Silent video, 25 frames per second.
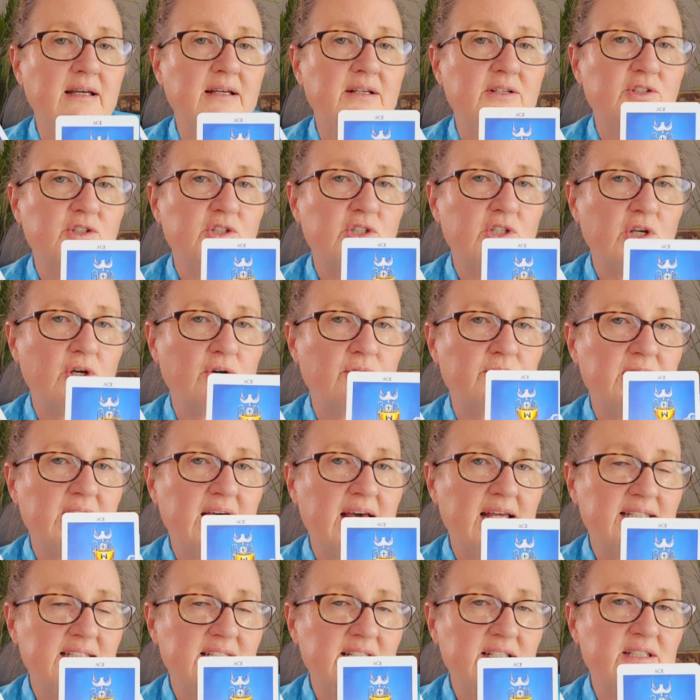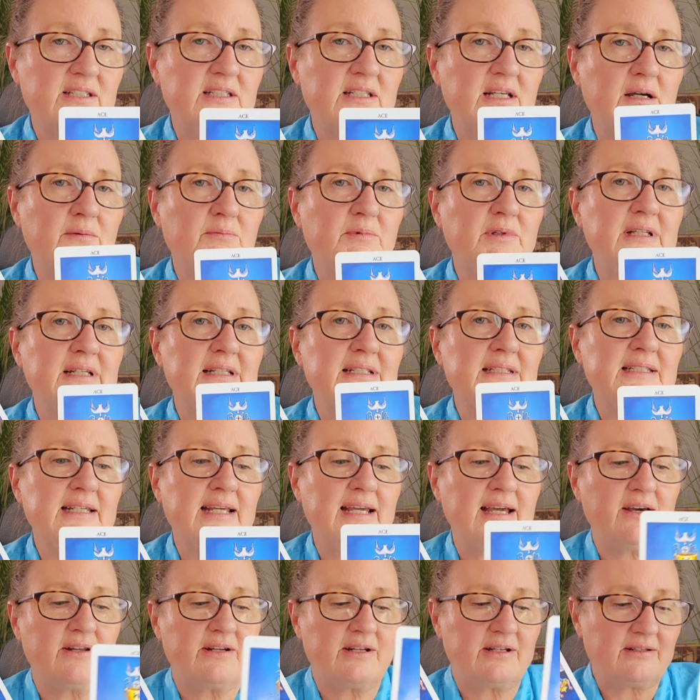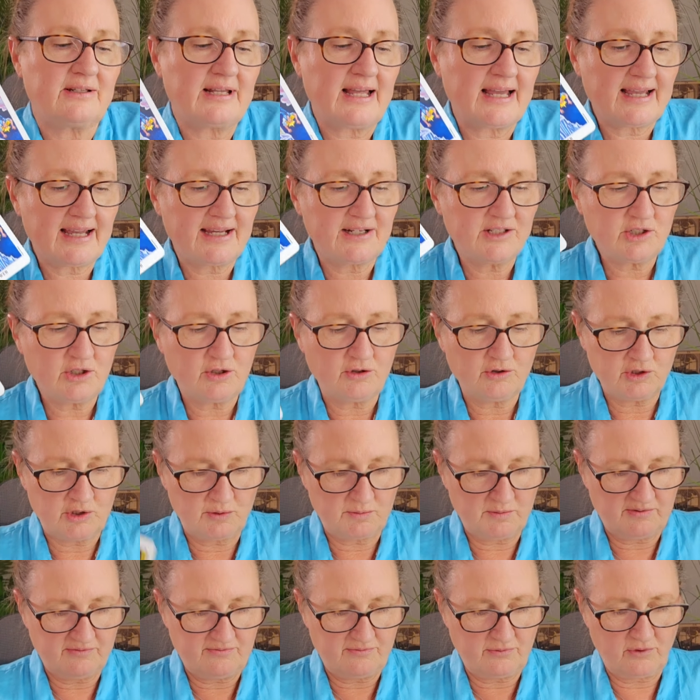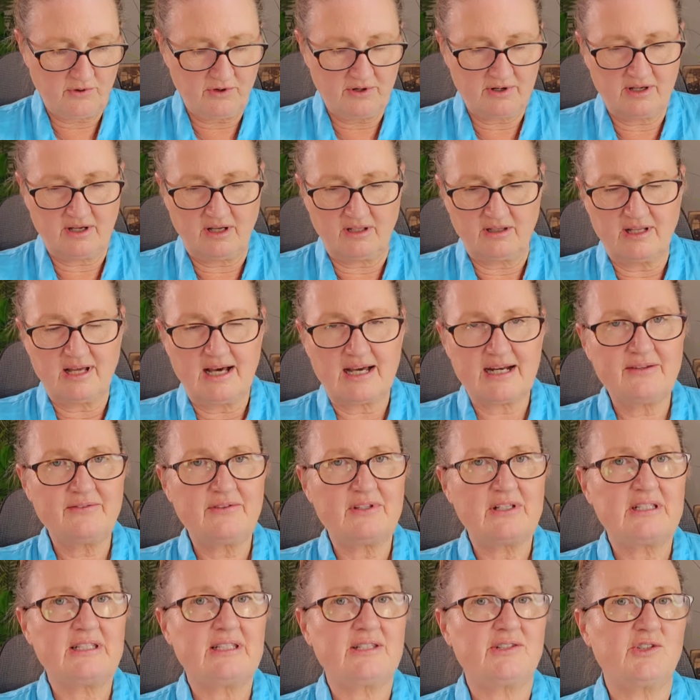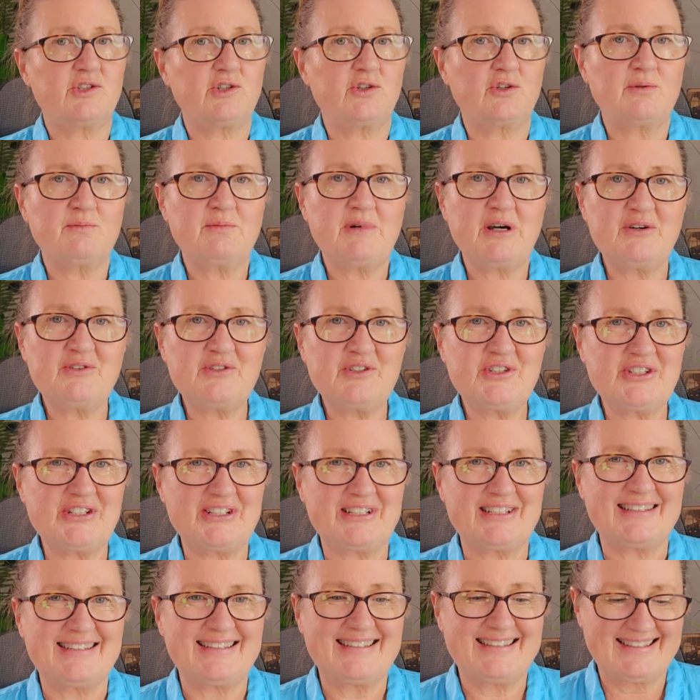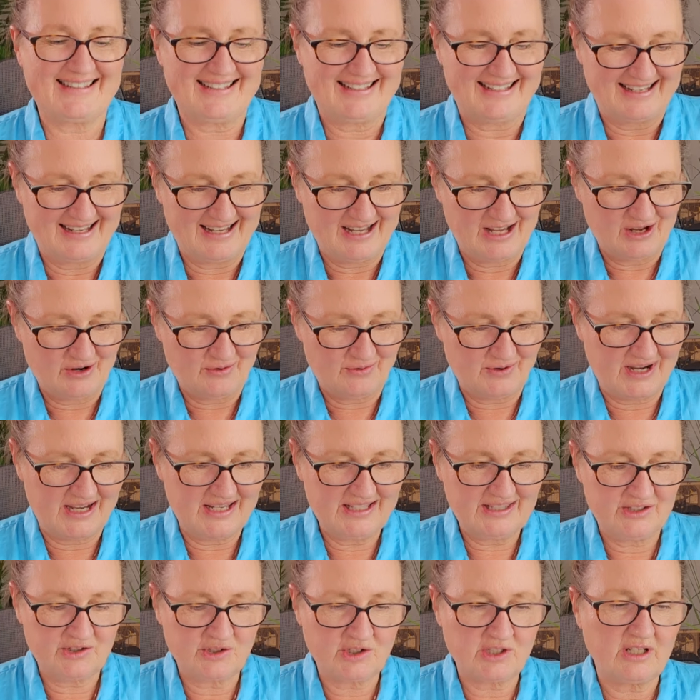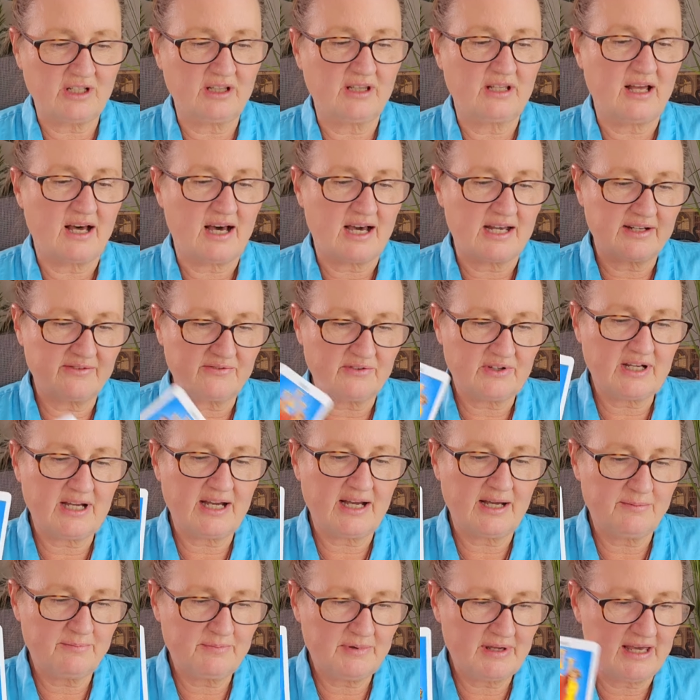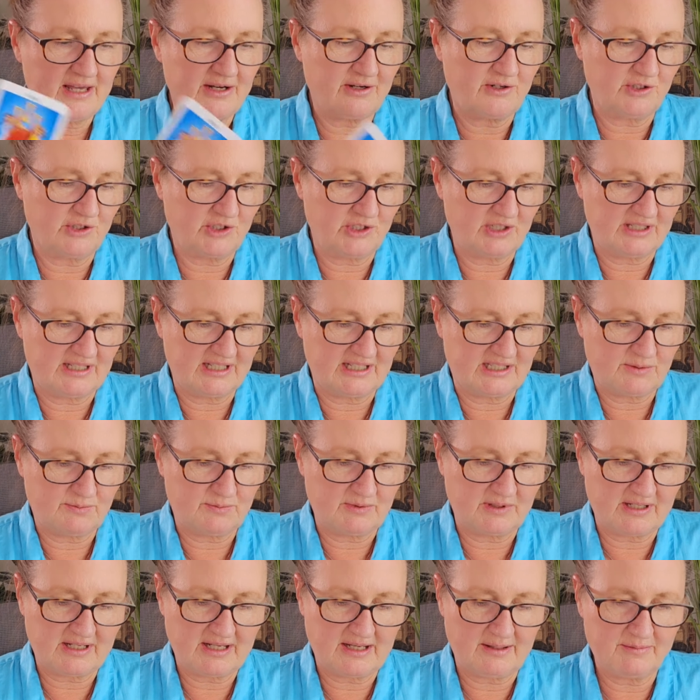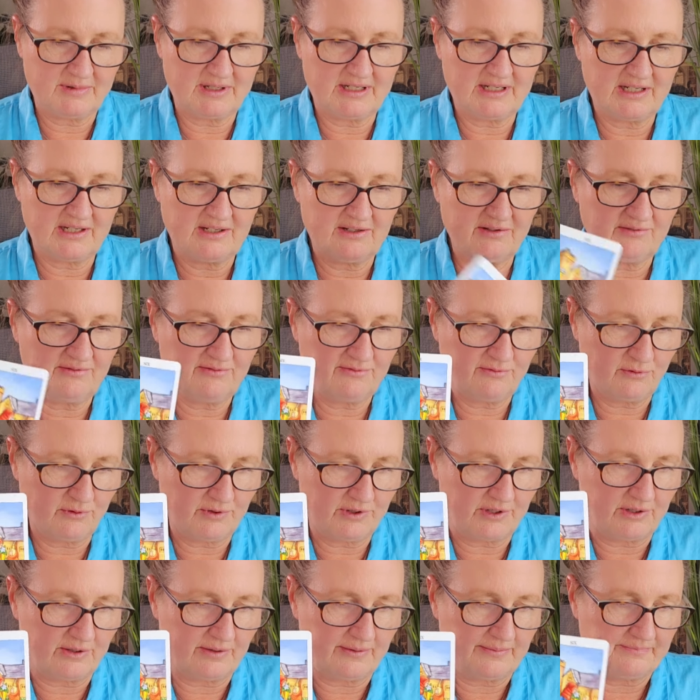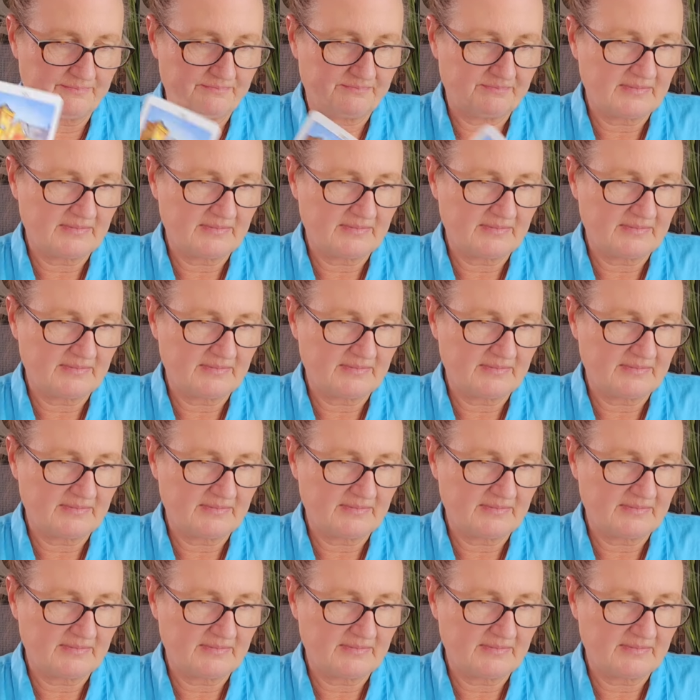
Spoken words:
So that's a doubling down. And like I told you before, a lot of this is your emotions, right? There's a lot of cup energy that's been coming in for you.